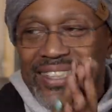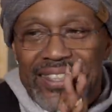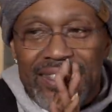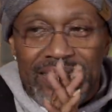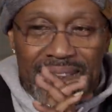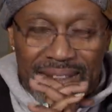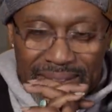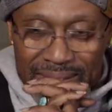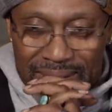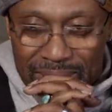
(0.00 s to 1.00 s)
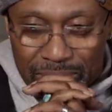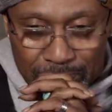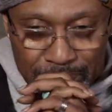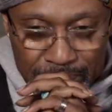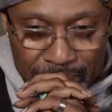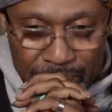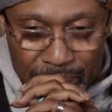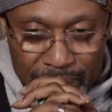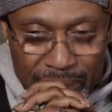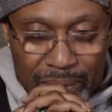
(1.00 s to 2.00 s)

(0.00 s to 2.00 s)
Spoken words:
What was the relationship like back then?